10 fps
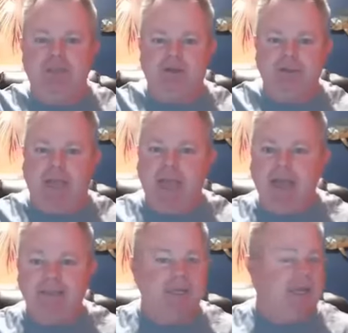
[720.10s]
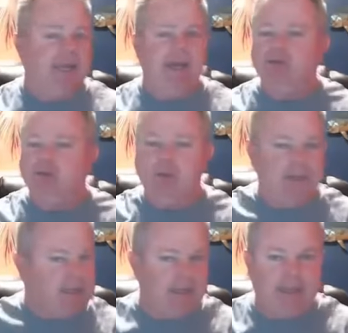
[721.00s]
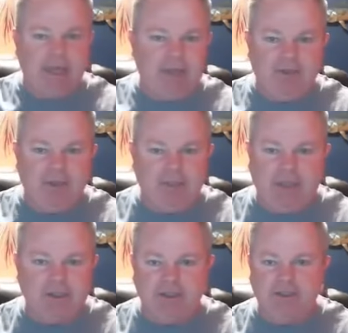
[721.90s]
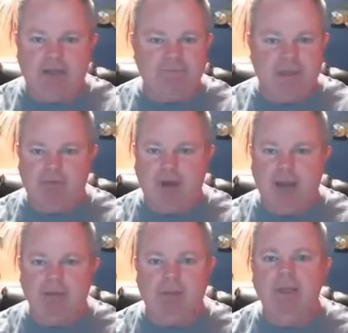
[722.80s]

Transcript: those ads, and I was ready to click anything to actually solve that problem.